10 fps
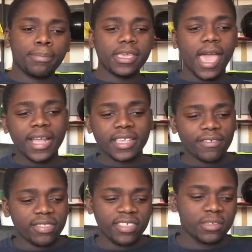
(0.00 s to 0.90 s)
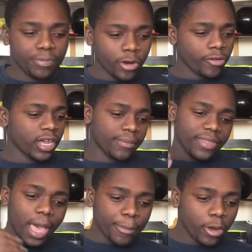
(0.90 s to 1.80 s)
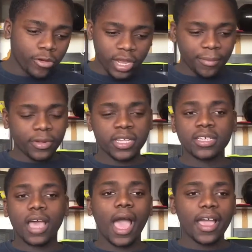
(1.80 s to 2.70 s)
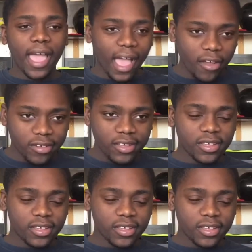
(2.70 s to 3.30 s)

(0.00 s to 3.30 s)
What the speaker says: be active in this program, that program, really got out.